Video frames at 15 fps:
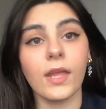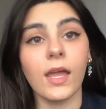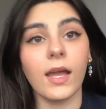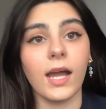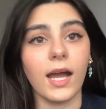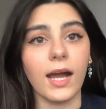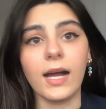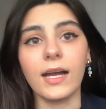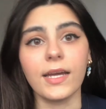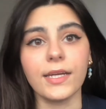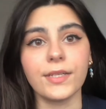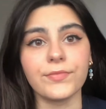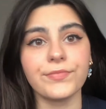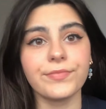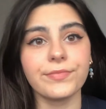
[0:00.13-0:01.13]

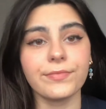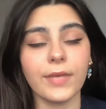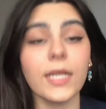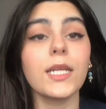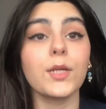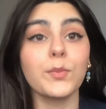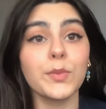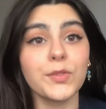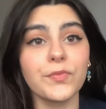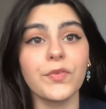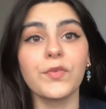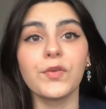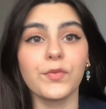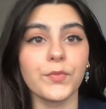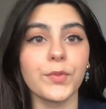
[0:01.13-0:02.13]
Hi, my name is
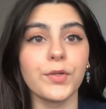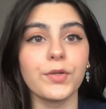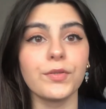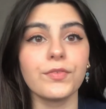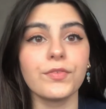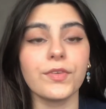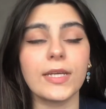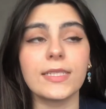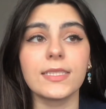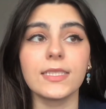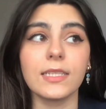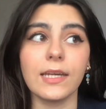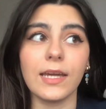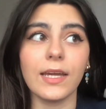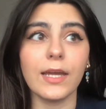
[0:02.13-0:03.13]
Vivian Wolf, and
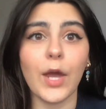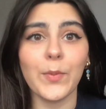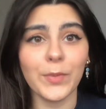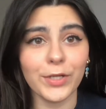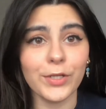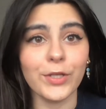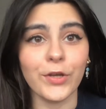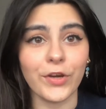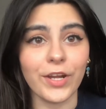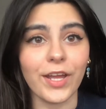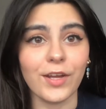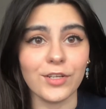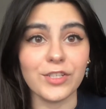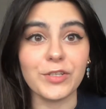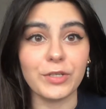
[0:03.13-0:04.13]
today I'm gonna learn
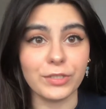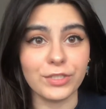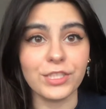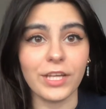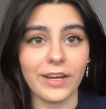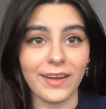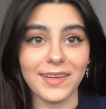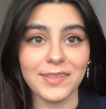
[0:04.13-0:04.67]
how to crochet.